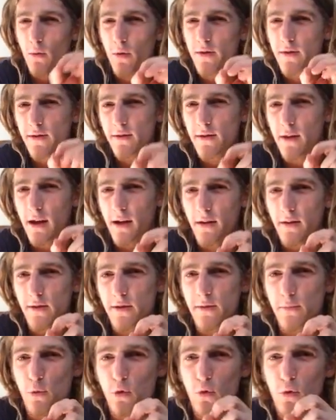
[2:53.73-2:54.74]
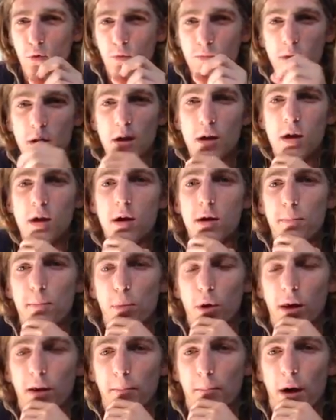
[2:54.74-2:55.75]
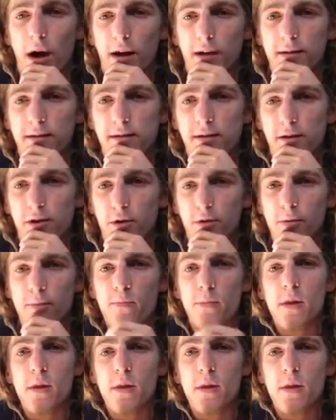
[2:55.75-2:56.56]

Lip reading: which is like a small bullet mic too.